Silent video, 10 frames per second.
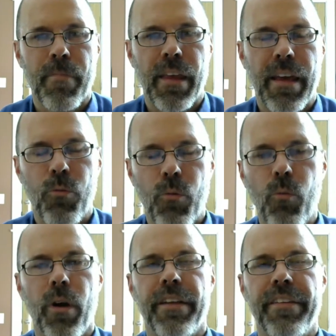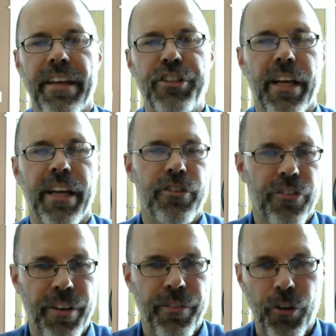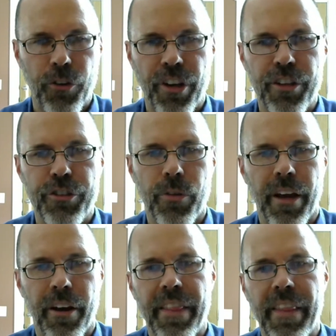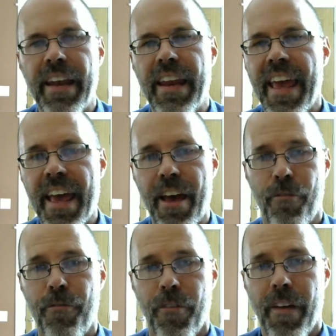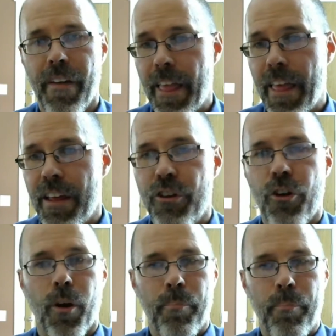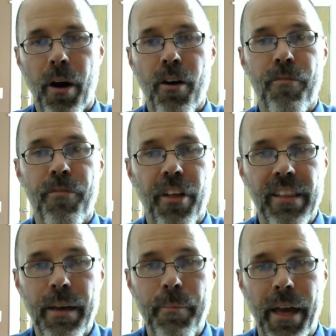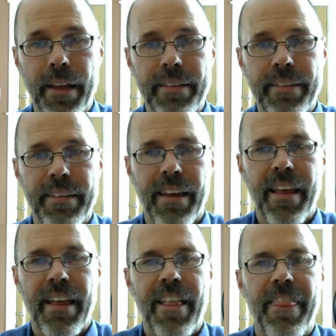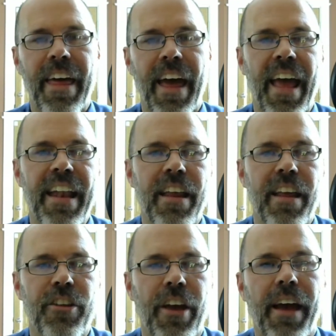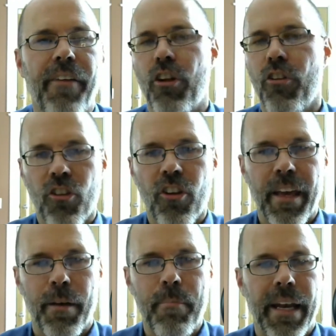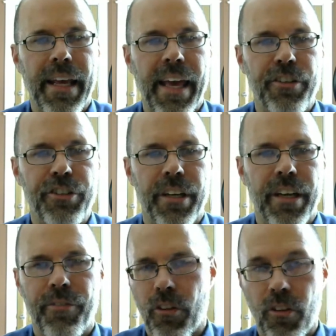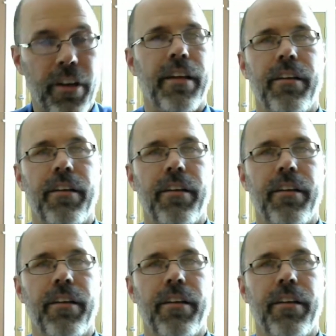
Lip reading: what is that change, and see if there's an issue there. And then if you're above the limits, then you have to look at mitigation. You have to look at